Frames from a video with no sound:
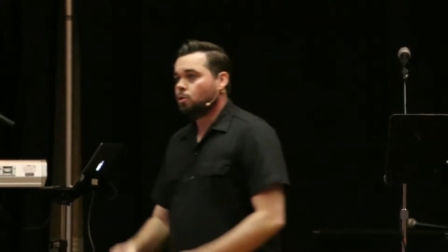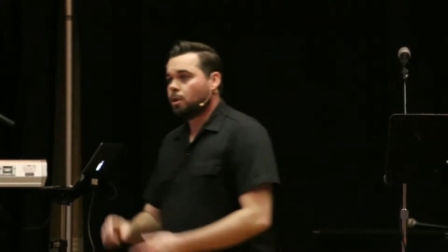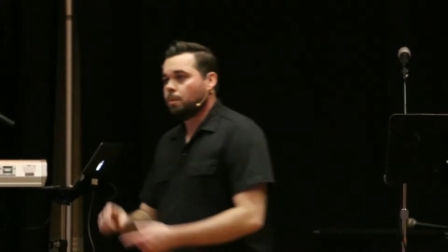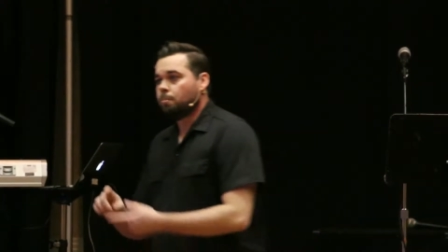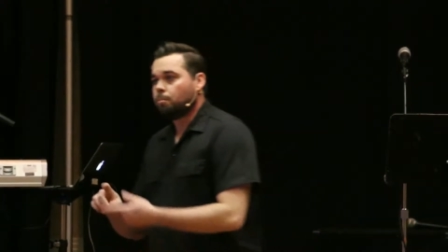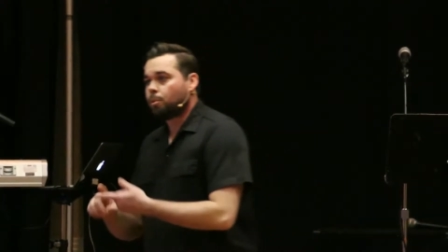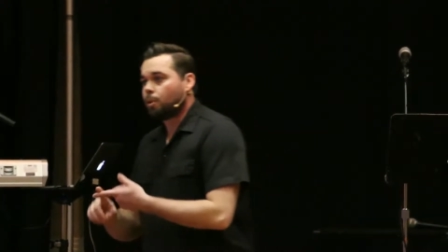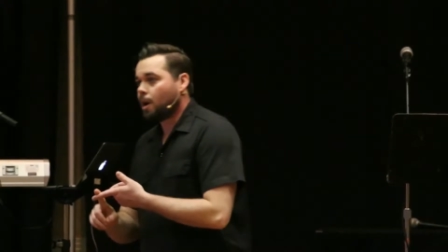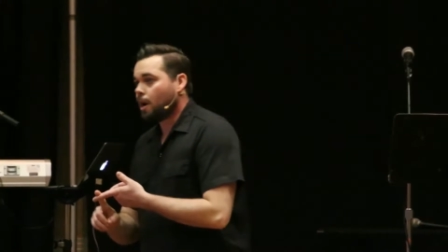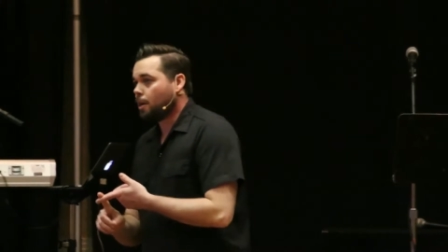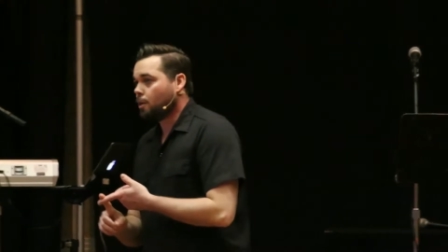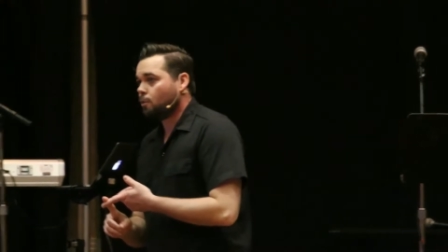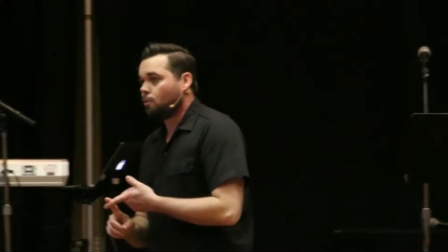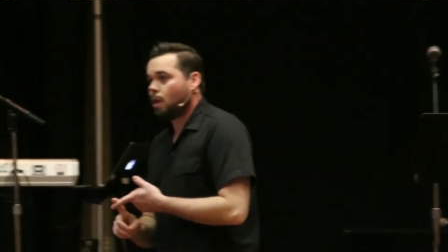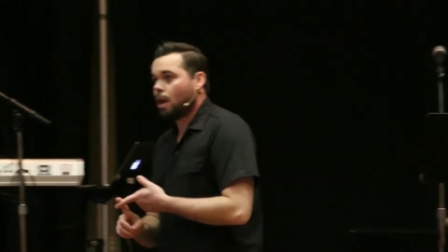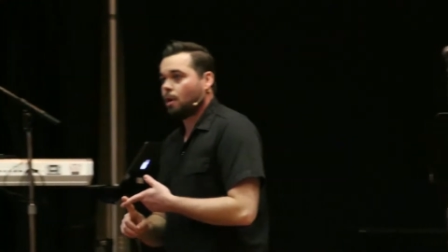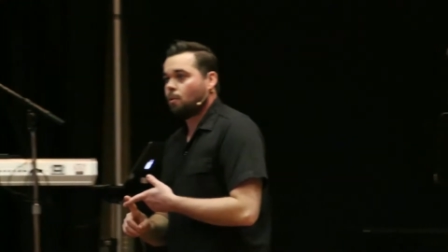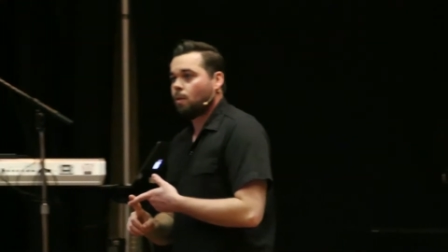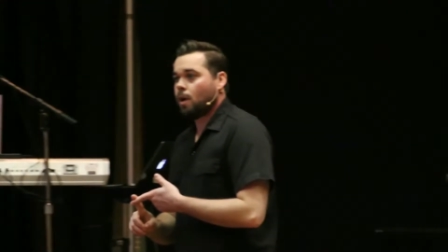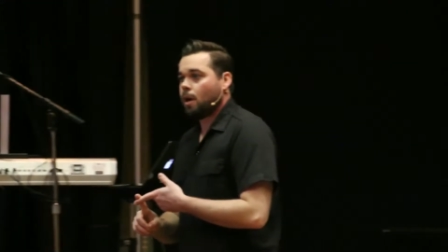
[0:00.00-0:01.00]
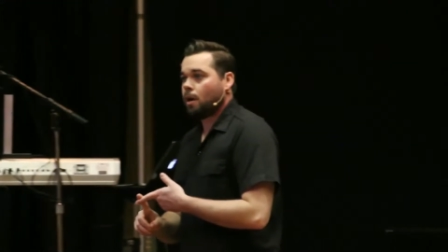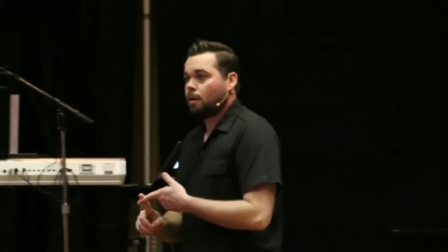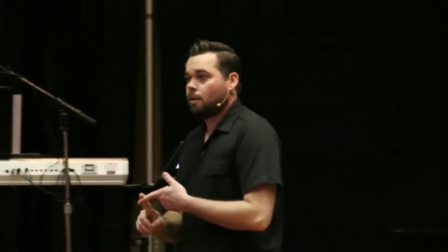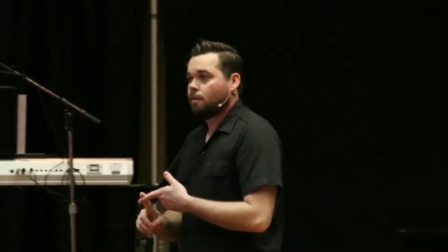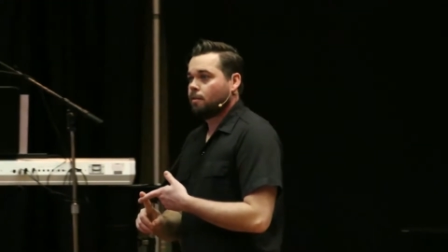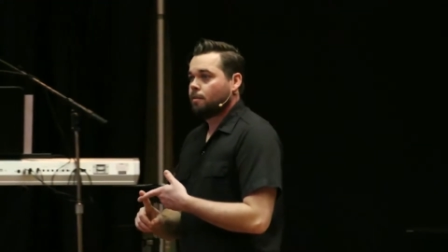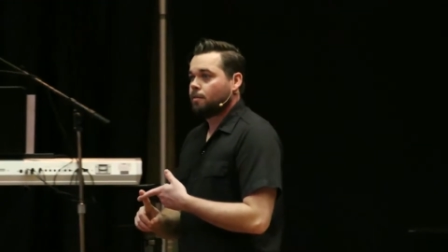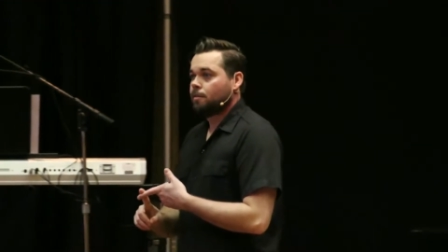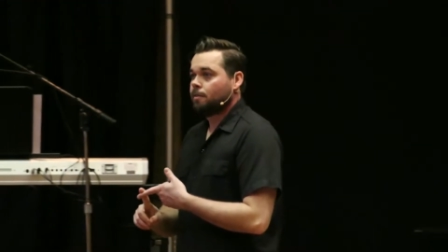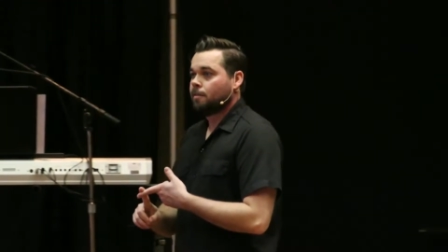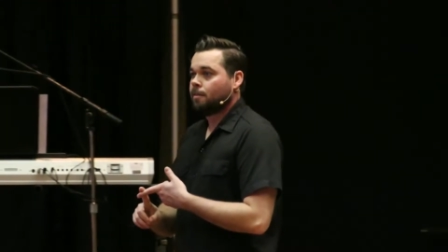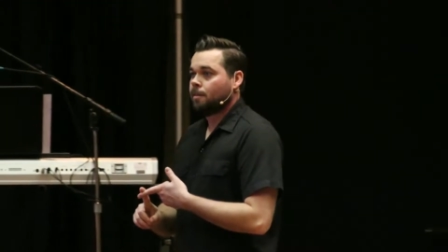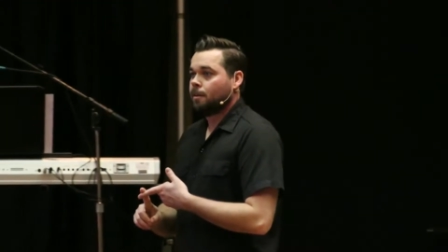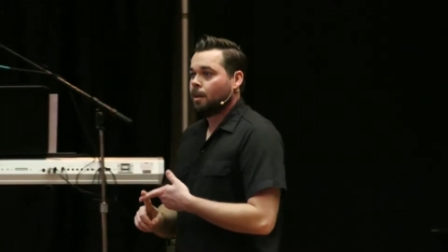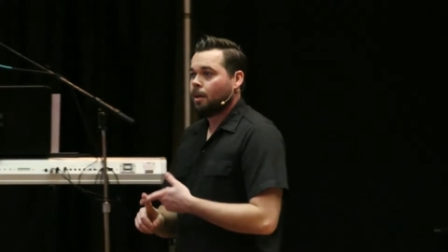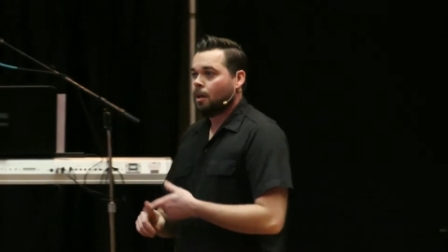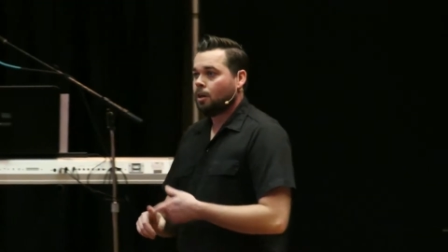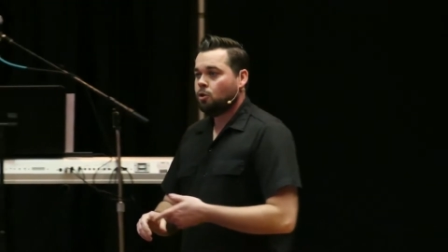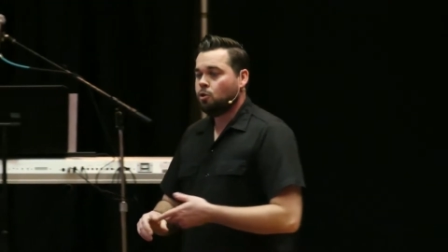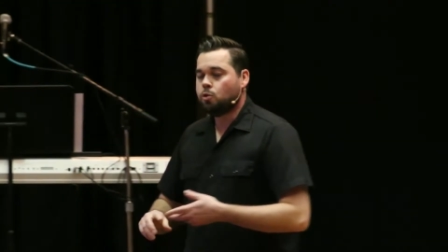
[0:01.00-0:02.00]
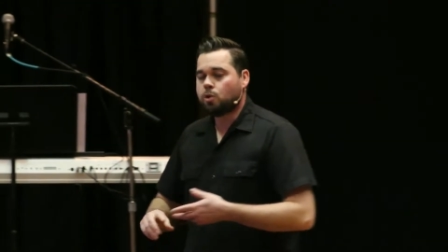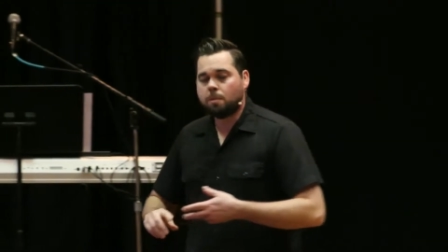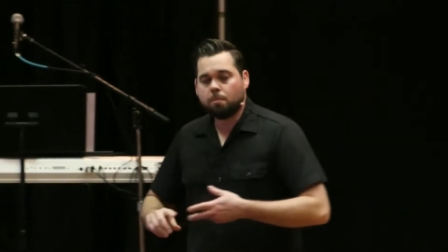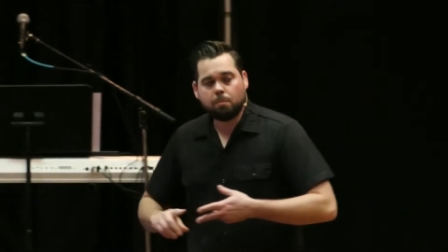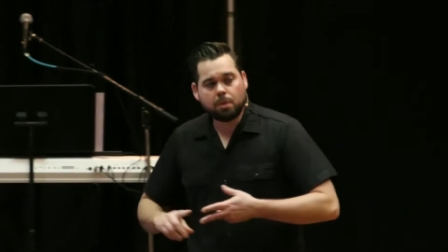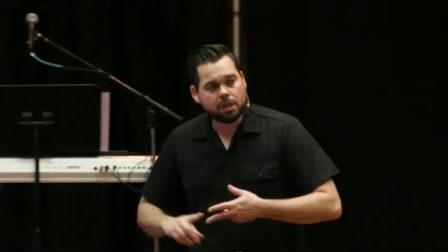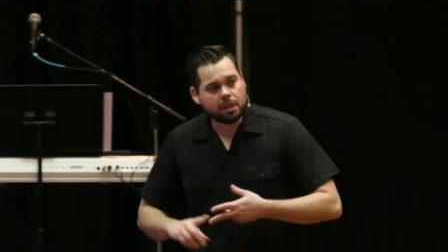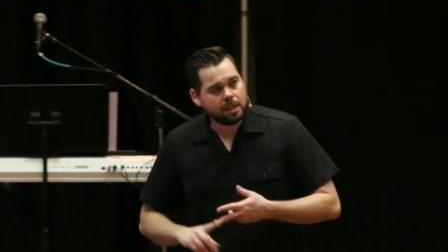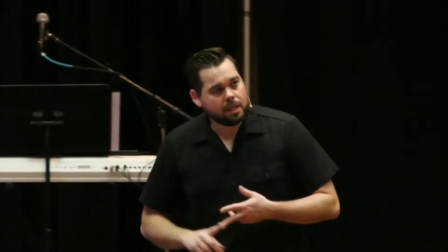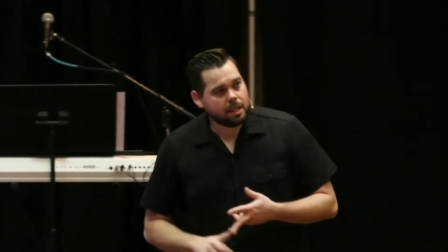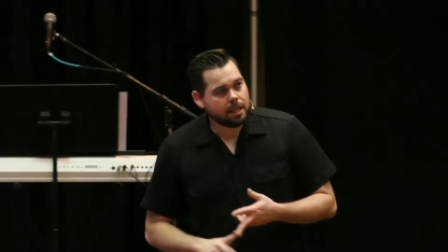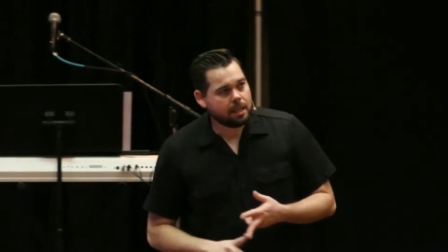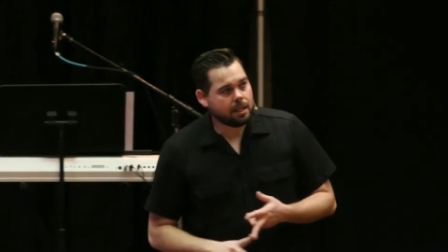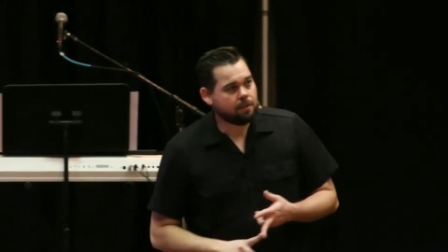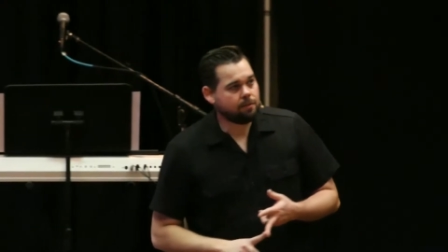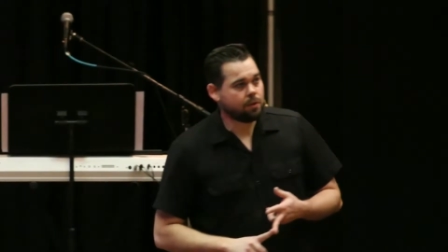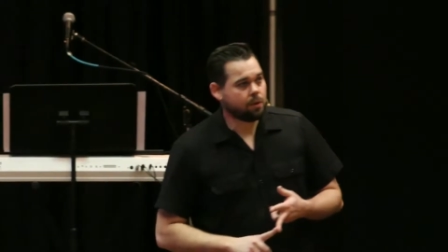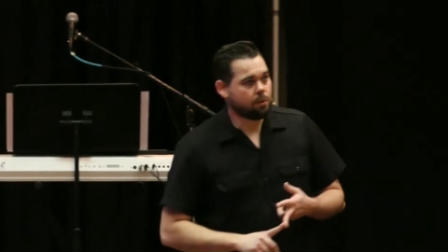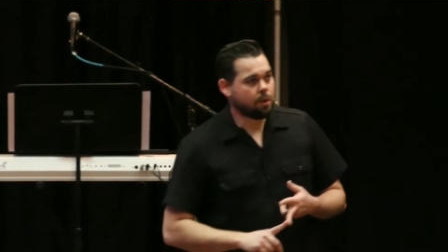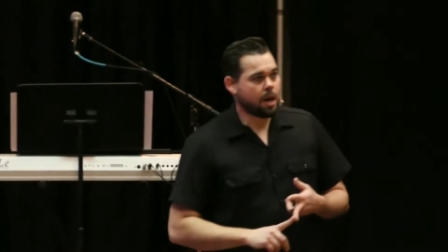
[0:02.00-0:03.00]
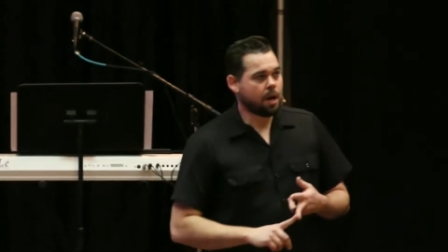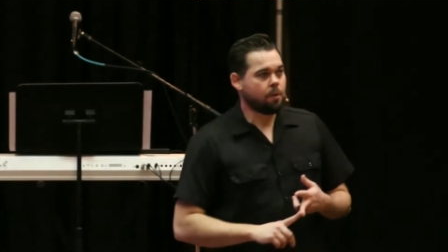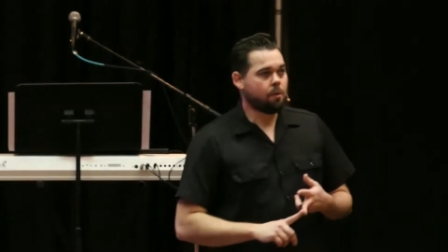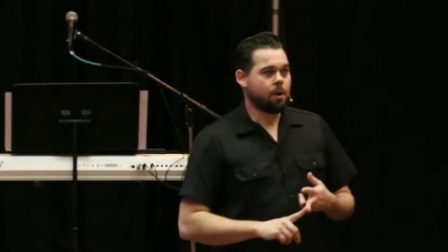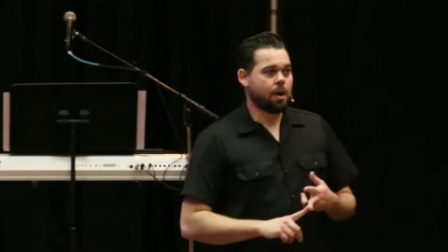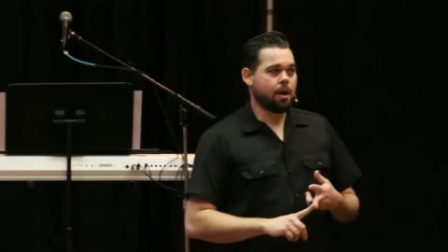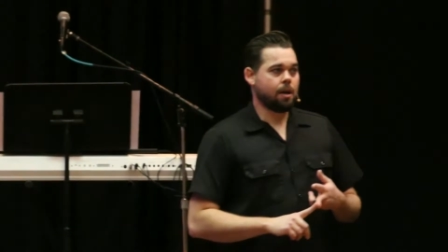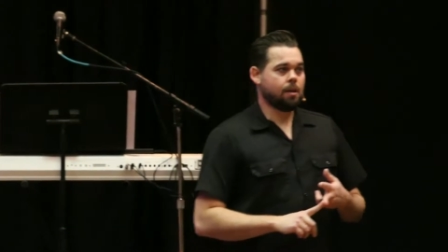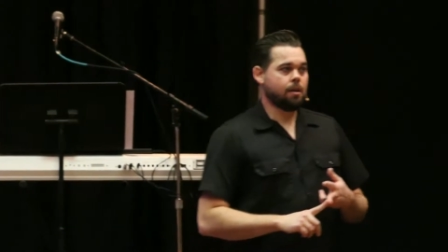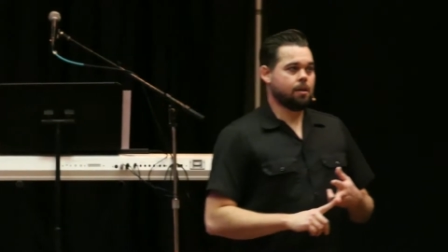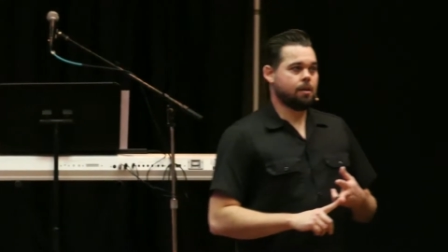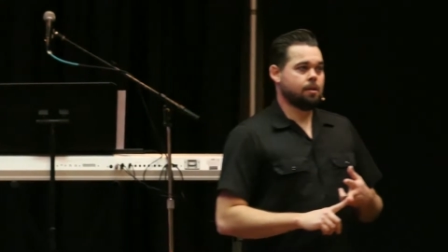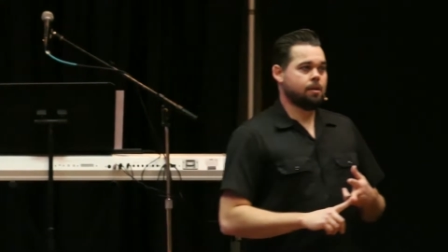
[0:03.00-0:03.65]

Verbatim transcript: can pray the right way, you can believe the right way.